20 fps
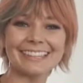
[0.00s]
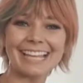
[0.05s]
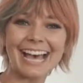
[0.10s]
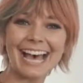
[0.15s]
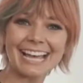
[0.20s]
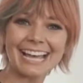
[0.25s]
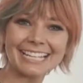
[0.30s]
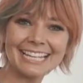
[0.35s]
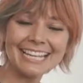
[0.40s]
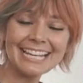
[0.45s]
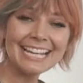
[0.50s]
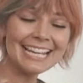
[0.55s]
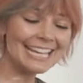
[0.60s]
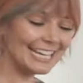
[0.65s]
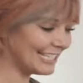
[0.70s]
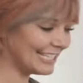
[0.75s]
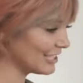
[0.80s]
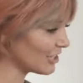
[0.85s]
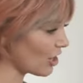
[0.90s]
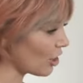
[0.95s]
that
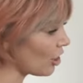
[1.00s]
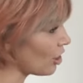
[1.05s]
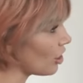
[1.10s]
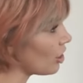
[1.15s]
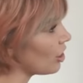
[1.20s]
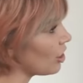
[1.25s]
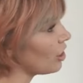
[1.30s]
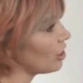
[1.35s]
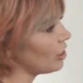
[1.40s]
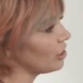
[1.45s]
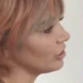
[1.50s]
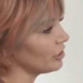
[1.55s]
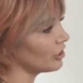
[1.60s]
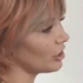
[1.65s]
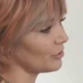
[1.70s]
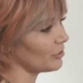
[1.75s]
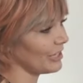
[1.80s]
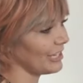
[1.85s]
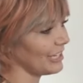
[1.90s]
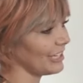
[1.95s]
is all
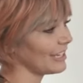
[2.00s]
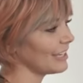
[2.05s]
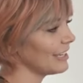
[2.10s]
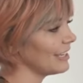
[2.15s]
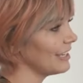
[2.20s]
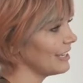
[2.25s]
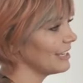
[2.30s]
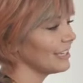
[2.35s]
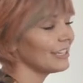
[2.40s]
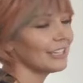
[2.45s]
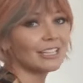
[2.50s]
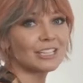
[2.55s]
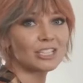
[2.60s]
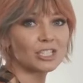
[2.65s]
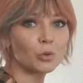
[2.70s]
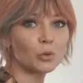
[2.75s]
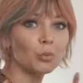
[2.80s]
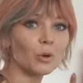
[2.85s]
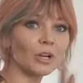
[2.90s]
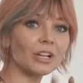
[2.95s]
going
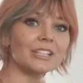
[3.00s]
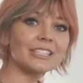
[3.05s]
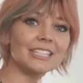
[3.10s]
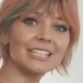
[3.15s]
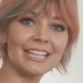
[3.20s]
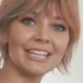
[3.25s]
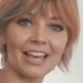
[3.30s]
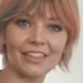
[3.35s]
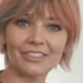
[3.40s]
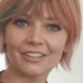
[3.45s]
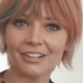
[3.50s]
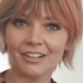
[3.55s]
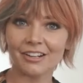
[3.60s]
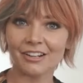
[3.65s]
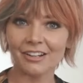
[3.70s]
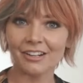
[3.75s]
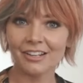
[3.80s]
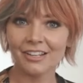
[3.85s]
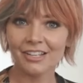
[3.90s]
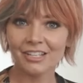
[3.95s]
to work
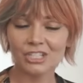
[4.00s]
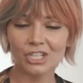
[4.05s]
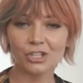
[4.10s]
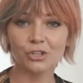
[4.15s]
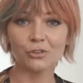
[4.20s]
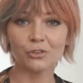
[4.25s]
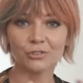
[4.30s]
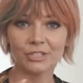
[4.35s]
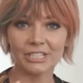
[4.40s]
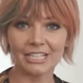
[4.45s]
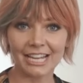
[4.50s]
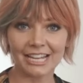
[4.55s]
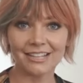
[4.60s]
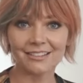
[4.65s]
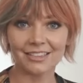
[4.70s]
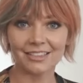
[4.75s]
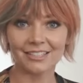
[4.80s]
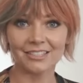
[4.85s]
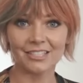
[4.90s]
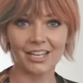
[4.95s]
together to
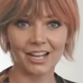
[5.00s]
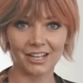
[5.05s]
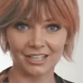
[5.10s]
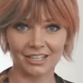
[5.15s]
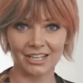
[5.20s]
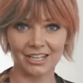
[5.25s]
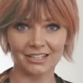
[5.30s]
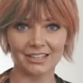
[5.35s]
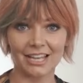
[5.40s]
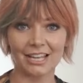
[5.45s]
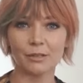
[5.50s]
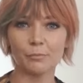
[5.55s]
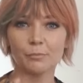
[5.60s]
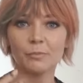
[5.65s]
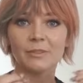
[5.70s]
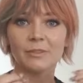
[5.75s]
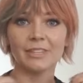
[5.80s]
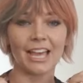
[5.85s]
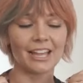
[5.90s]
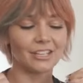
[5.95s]
create the technique,
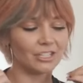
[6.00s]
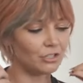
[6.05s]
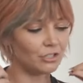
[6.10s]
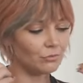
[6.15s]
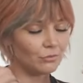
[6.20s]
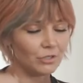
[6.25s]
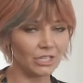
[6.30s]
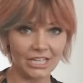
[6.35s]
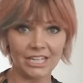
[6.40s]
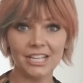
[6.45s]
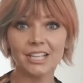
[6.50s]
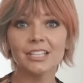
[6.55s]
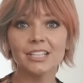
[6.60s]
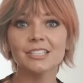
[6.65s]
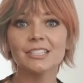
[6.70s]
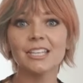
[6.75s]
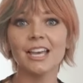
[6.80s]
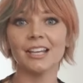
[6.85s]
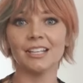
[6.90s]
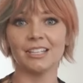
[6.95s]
that unique
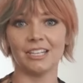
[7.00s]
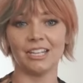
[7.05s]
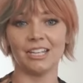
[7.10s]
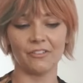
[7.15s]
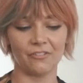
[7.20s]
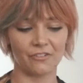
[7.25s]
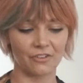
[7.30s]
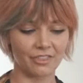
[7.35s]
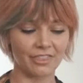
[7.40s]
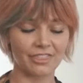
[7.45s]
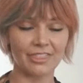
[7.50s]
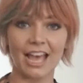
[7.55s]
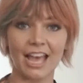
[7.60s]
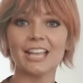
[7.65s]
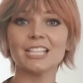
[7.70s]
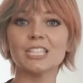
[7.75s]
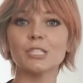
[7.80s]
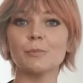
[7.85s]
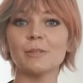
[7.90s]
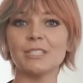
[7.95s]
technique for
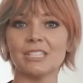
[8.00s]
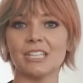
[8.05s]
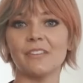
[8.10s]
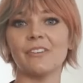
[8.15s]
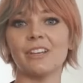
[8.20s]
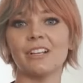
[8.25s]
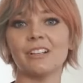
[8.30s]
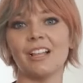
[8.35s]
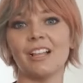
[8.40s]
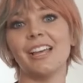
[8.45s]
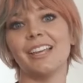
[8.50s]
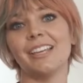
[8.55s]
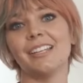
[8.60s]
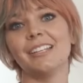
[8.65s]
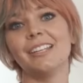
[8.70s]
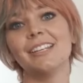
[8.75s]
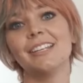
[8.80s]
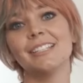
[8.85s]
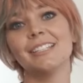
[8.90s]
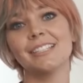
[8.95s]
that specific client
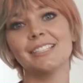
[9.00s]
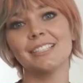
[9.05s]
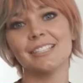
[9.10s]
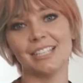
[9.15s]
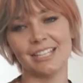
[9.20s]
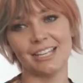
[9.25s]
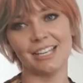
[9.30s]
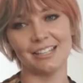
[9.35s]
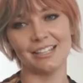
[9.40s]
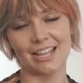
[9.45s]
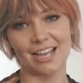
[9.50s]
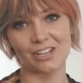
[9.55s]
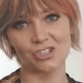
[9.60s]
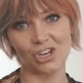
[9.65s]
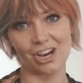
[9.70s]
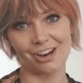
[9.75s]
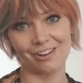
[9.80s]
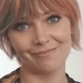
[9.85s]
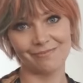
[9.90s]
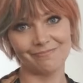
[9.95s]
sitting in that
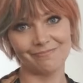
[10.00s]
chair.